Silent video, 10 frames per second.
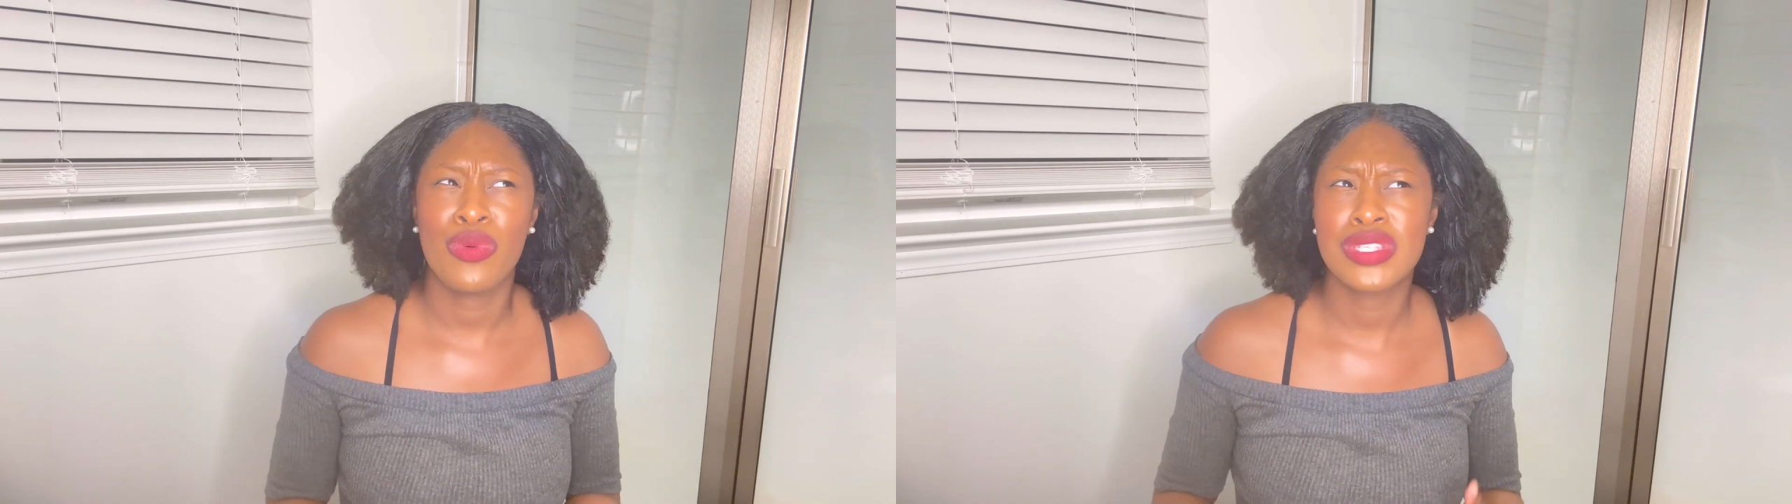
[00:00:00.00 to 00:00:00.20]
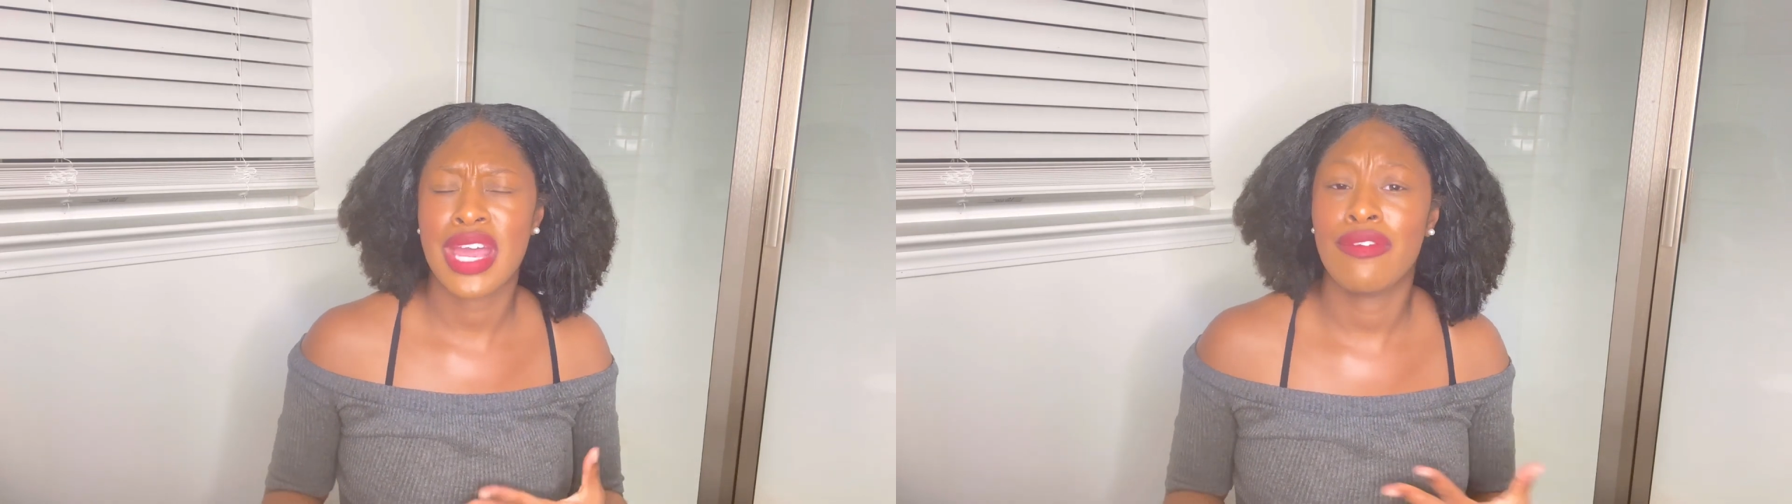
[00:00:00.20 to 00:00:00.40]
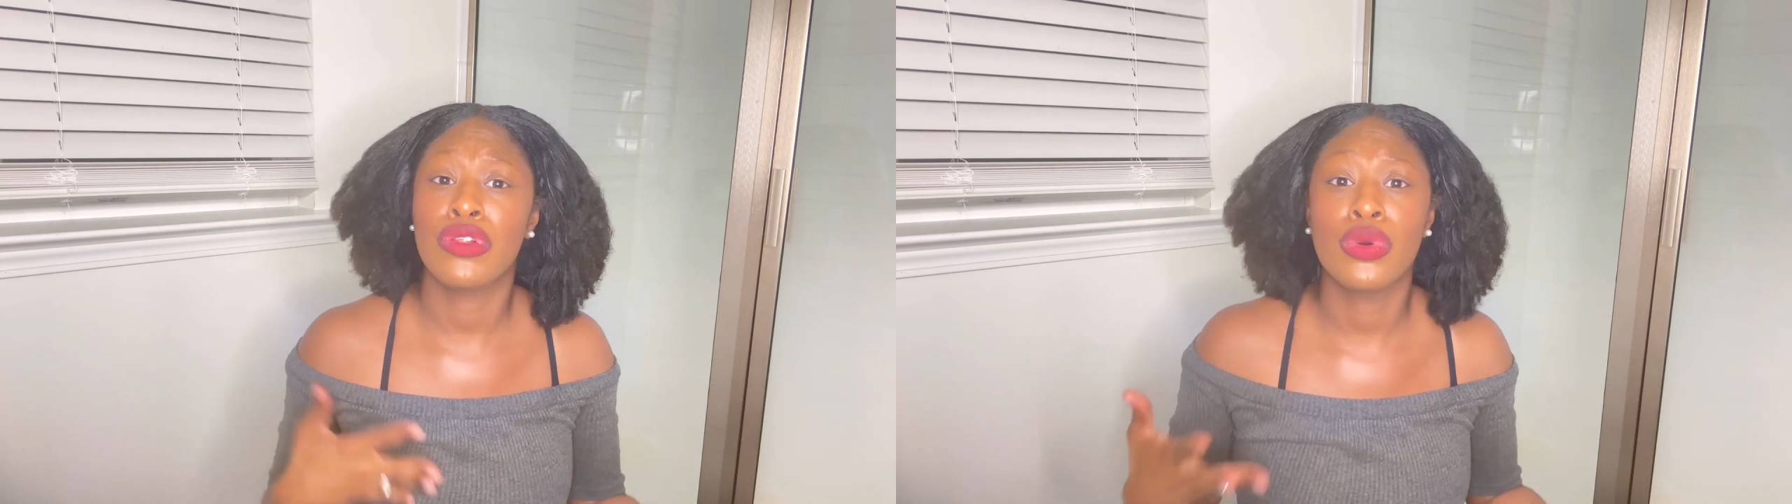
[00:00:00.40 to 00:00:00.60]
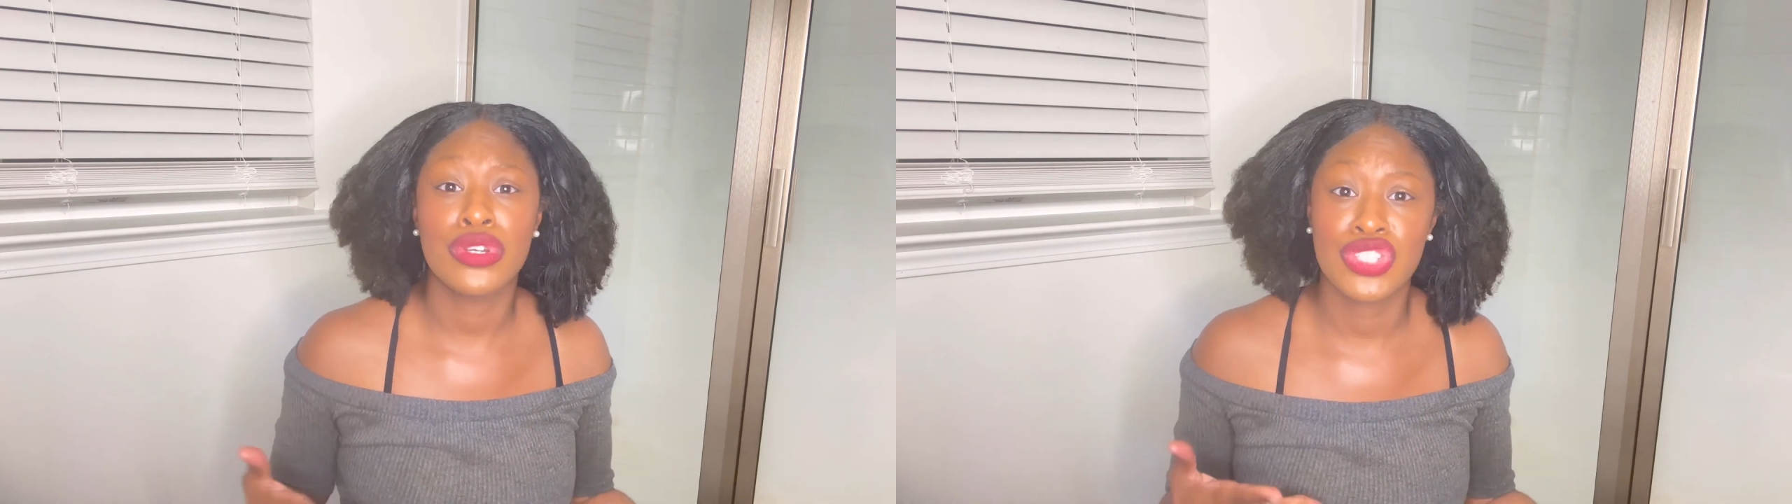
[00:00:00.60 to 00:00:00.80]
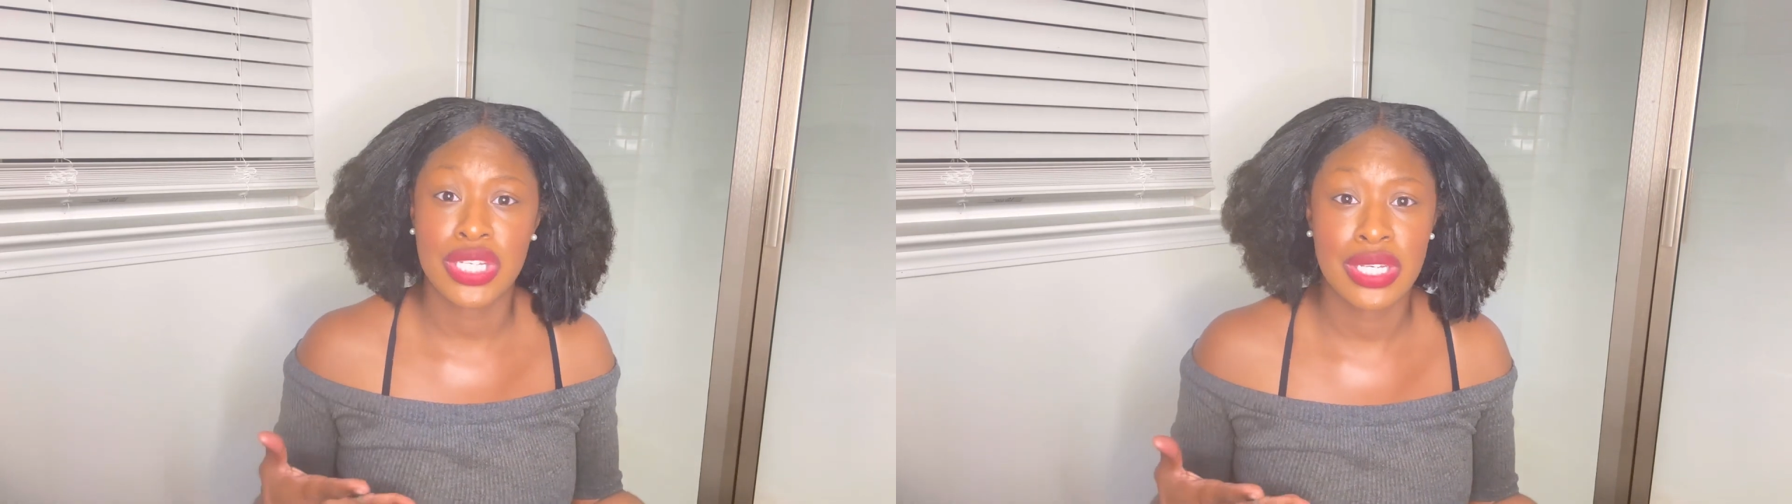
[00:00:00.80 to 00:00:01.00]
was like
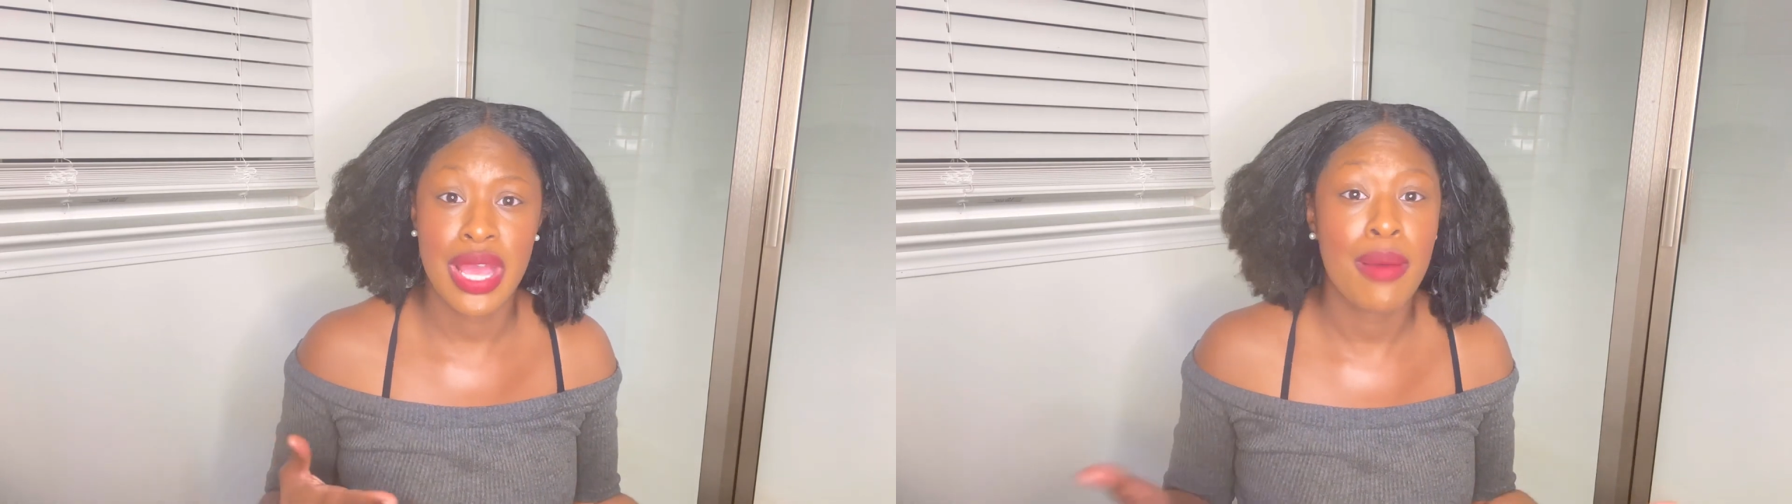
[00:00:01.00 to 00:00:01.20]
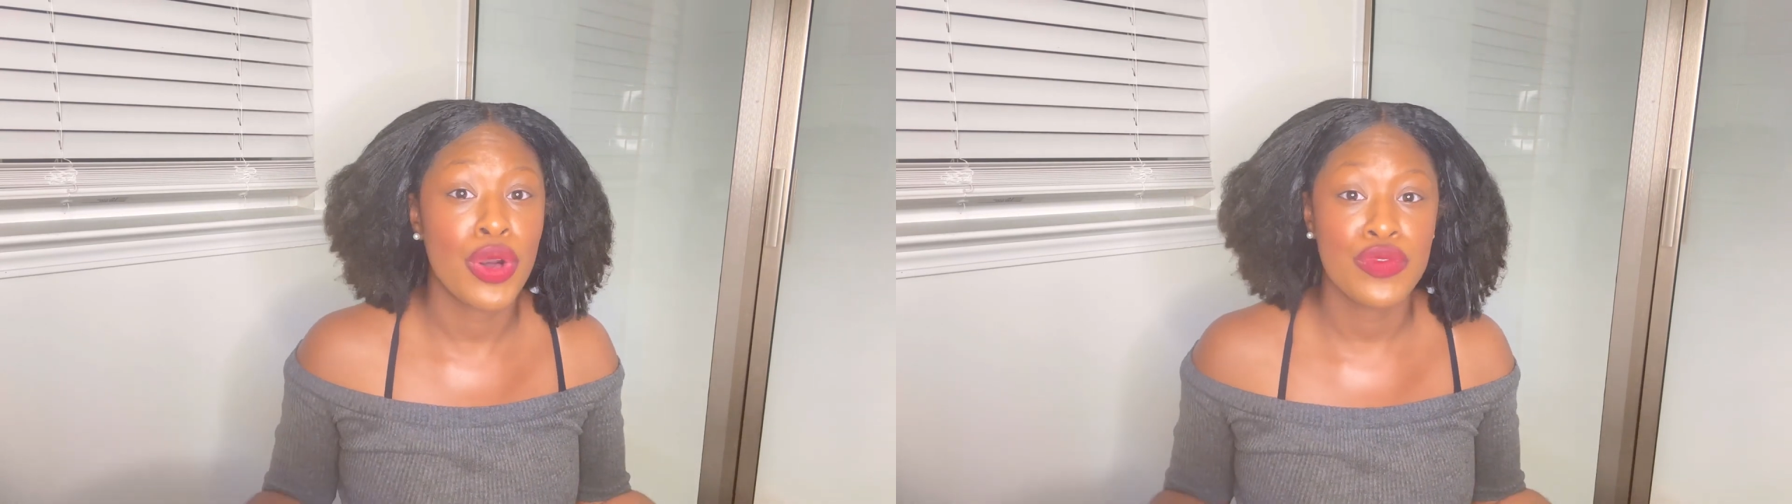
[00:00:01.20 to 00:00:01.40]
flourishing at both